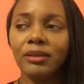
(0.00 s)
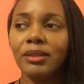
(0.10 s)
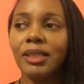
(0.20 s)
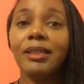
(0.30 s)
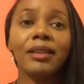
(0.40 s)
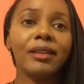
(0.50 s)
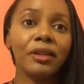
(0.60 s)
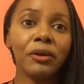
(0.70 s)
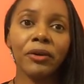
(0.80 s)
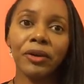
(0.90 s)
that they
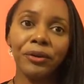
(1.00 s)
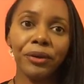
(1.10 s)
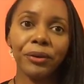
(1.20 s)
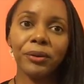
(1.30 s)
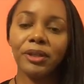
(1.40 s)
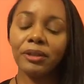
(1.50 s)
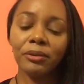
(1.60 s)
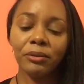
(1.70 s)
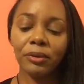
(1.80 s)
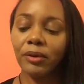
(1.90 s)
didn't already know, you know,
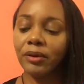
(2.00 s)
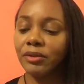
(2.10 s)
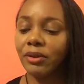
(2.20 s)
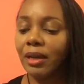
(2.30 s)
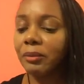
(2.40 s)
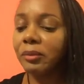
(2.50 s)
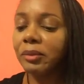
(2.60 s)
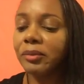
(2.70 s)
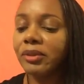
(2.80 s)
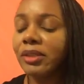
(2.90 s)
who were already tribal members.